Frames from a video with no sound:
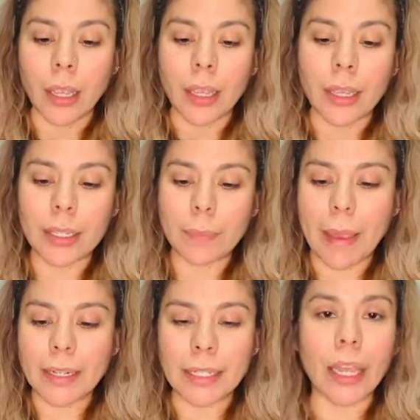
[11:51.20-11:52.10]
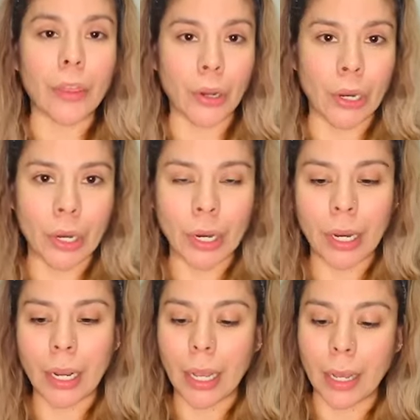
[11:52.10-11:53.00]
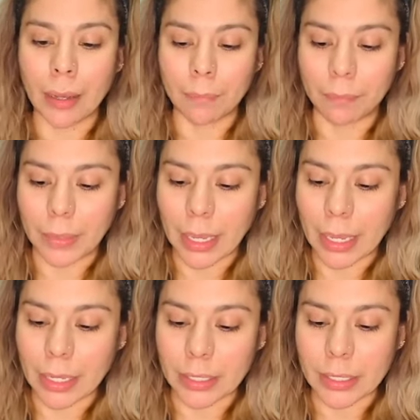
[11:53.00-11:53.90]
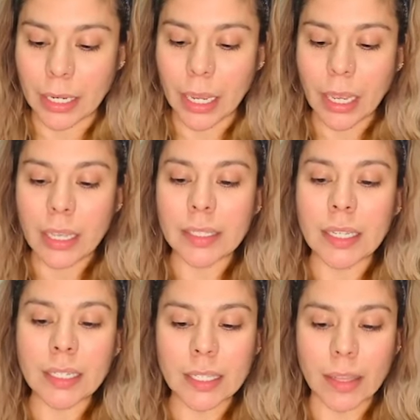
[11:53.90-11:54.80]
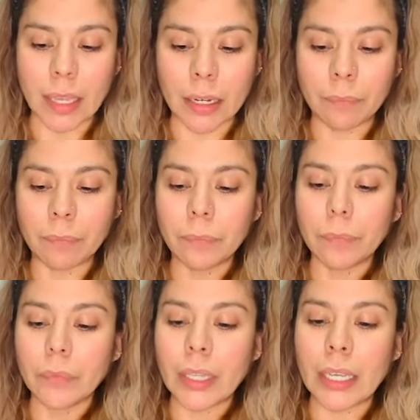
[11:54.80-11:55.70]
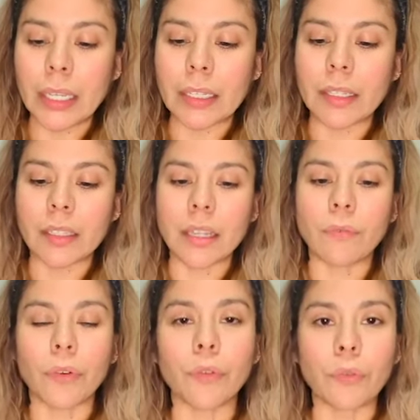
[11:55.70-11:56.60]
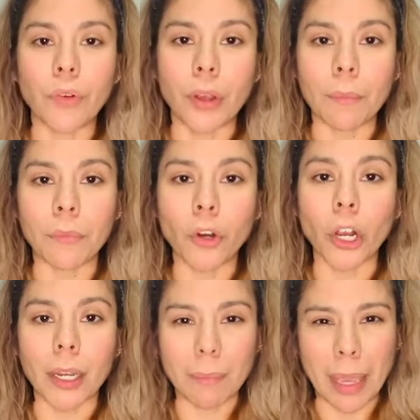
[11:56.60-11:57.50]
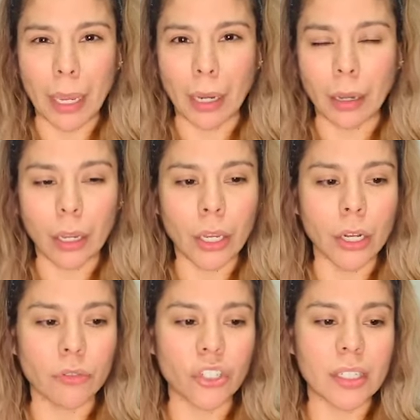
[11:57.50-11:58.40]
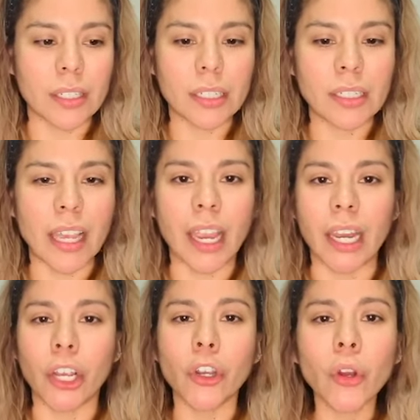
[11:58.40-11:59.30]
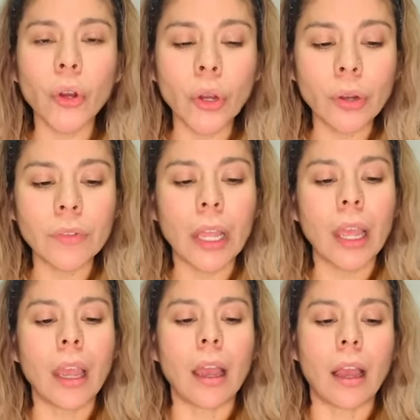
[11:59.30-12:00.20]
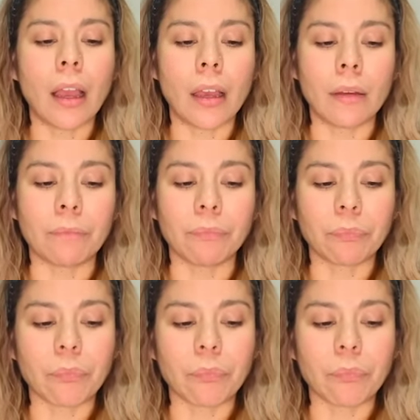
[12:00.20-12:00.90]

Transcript: he's back together um, and since then, he's suffered from chronic pain, you know, just sciatic nerve. Um,